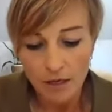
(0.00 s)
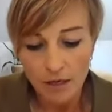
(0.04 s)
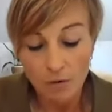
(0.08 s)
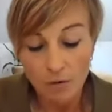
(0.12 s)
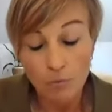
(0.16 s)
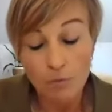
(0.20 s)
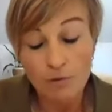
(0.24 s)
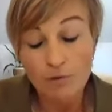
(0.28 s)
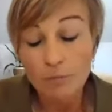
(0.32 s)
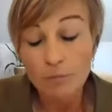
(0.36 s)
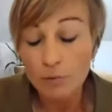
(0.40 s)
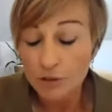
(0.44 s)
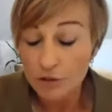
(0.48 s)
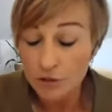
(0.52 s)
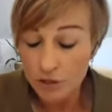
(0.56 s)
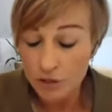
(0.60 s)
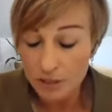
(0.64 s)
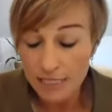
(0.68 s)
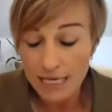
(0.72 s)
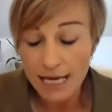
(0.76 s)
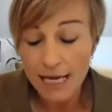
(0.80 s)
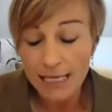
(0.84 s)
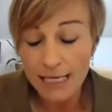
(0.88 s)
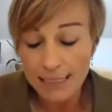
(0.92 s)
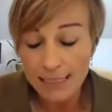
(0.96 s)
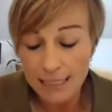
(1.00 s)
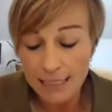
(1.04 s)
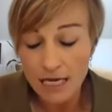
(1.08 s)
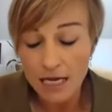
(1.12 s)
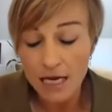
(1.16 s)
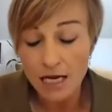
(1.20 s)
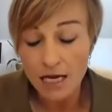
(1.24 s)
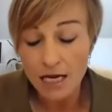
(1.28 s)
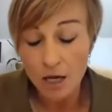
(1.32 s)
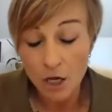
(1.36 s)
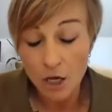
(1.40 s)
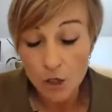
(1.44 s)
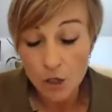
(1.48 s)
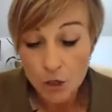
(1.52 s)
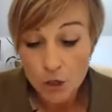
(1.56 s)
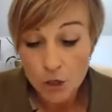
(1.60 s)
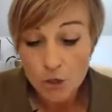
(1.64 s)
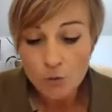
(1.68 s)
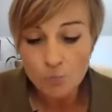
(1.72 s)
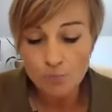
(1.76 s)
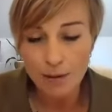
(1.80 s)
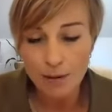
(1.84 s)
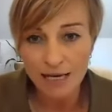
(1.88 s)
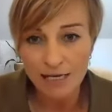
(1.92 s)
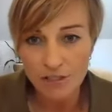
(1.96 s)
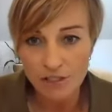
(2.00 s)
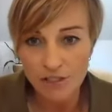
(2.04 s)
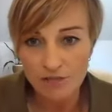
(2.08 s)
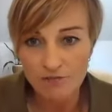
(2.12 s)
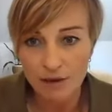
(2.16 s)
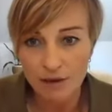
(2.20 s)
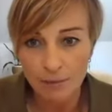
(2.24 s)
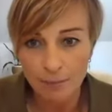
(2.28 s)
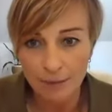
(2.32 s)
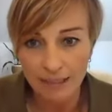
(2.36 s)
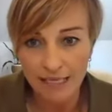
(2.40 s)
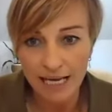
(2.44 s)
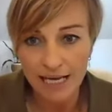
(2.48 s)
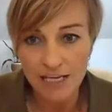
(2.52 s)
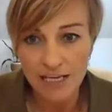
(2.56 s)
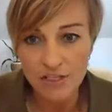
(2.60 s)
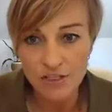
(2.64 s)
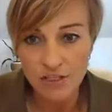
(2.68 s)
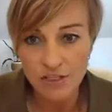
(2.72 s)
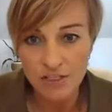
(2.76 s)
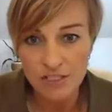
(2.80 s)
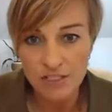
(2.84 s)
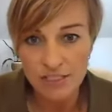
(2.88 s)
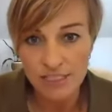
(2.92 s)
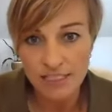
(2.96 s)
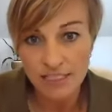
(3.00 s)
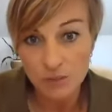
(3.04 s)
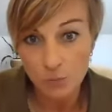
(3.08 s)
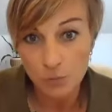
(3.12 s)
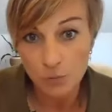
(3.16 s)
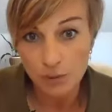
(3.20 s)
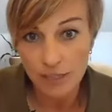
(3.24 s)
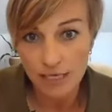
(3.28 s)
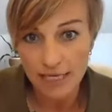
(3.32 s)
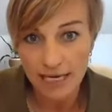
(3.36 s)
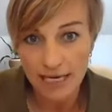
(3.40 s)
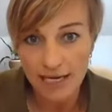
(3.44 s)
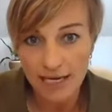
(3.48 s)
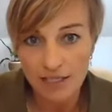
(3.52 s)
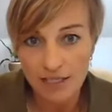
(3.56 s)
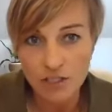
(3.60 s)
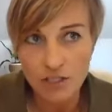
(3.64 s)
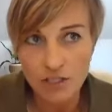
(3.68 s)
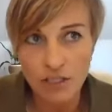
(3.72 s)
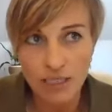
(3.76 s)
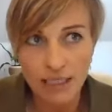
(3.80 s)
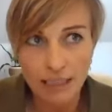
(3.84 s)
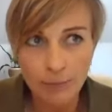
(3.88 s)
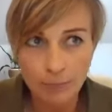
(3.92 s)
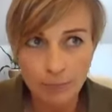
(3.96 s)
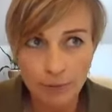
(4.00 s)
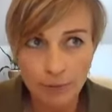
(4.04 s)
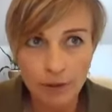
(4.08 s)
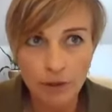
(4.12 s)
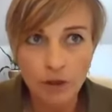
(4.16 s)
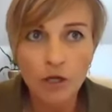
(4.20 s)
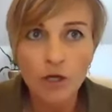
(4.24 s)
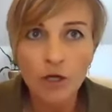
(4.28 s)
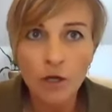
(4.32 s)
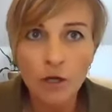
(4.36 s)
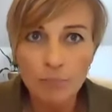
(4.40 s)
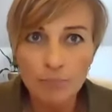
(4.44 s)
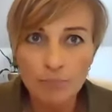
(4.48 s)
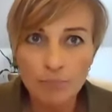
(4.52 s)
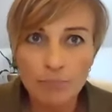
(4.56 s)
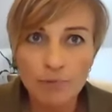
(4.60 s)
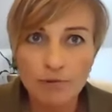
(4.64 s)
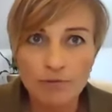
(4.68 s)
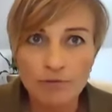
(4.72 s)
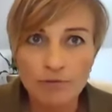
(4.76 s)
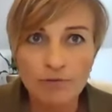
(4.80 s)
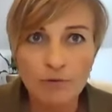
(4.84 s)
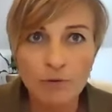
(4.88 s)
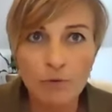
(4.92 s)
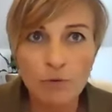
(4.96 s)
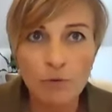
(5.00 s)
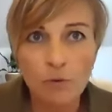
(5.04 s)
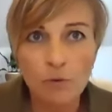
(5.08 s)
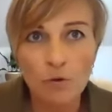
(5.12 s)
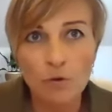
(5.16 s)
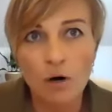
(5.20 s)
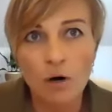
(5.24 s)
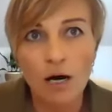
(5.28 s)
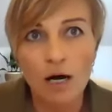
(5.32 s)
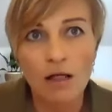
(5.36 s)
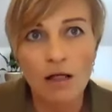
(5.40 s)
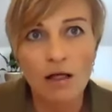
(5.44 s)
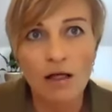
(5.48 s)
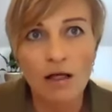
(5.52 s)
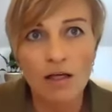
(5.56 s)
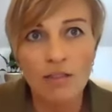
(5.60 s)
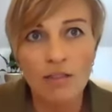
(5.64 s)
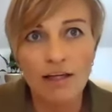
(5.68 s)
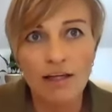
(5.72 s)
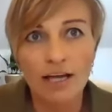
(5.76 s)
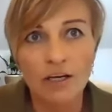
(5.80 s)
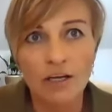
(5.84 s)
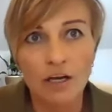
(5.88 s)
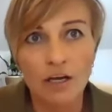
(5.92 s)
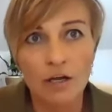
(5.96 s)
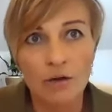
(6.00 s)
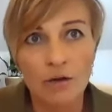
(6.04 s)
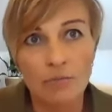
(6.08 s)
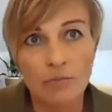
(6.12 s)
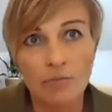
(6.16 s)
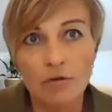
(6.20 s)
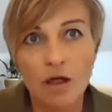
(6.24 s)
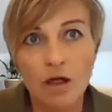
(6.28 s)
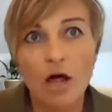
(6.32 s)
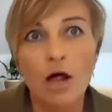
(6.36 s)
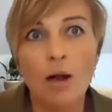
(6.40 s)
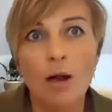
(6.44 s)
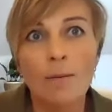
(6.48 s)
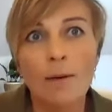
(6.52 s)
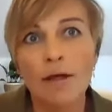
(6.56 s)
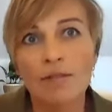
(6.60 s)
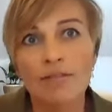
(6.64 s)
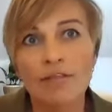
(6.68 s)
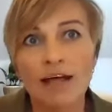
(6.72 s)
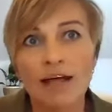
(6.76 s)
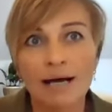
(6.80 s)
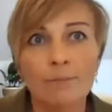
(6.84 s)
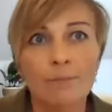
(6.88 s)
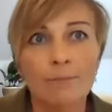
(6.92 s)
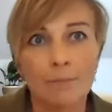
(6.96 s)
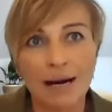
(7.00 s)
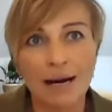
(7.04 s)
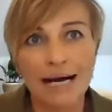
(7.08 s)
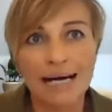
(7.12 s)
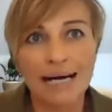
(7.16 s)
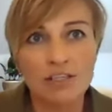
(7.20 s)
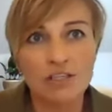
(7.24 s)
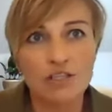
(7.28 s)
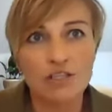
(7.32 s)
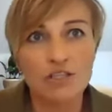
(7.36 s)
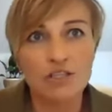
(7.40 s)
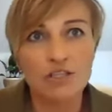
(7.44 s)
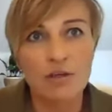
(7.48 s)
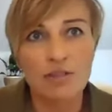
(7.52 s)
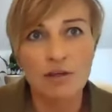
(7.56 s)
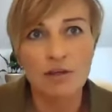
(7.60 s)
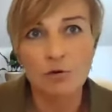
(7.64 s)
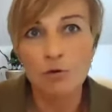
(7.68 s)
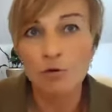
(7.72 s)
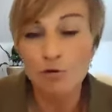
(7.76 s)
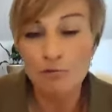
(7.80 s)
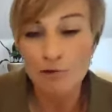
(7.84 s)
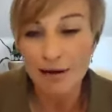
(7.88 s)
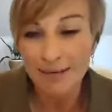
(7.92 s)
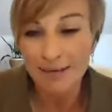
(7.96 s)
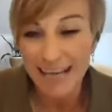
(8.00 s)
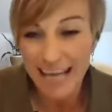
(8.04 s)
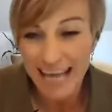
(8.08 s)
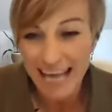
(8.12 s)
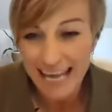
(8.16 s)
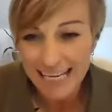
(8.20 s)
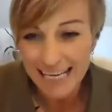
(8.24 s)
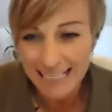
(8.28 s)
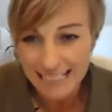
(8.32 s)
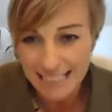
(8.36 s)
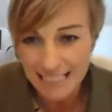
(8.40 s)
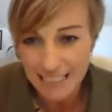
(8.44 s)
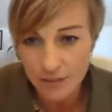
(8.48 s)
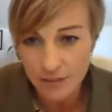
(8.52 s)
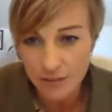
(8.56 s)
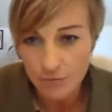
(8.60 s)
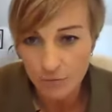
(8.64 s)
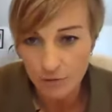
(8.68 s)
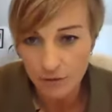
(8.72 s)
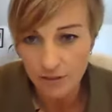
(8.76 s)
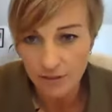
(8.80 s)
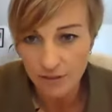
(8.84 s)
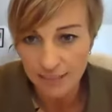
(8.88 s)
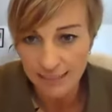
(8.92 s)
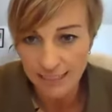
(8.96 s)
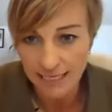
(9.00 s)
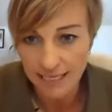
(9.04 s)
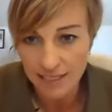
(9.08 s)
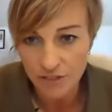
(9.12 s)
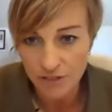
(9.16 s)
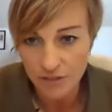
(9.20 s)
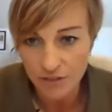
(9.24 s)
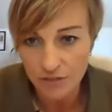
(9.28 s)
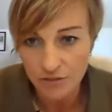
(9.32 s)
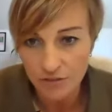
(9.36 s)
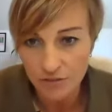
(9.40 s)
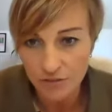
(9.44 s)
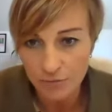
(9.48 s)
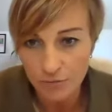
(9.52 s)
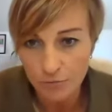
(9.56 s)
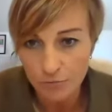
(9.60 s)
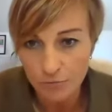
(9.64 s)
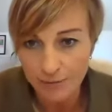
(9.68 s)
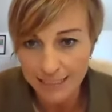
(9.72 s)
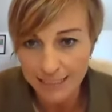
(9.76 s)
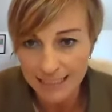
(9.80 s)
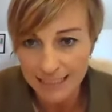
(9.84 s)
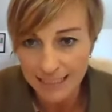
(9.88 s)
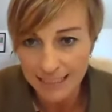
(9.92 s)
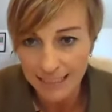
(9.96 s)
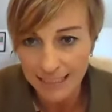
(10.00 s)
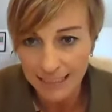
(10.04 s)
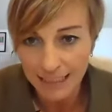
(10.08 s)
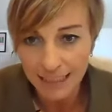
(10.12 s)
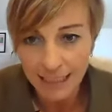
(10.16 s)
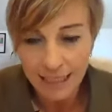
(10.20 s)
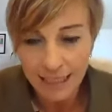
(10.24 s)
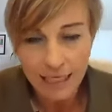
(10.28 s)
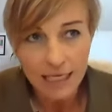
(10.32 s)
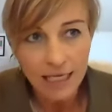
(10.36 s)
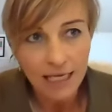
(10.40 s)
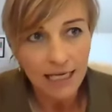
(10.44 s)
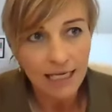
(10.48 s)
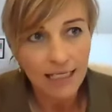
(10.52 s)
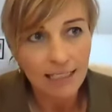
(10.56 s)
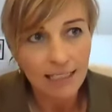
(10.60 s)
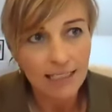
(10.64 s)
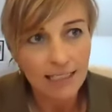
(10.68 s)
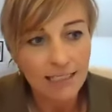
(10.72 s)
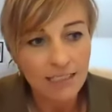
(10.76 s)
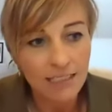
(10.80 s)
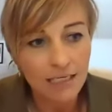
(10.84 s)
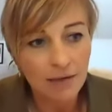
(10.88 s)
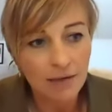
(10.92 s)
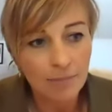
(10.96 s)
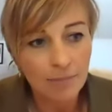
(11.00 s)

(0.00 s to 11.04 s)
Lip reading: we just had a new batch of applications this week actually, but before that batch, there are around 80 organisations already, and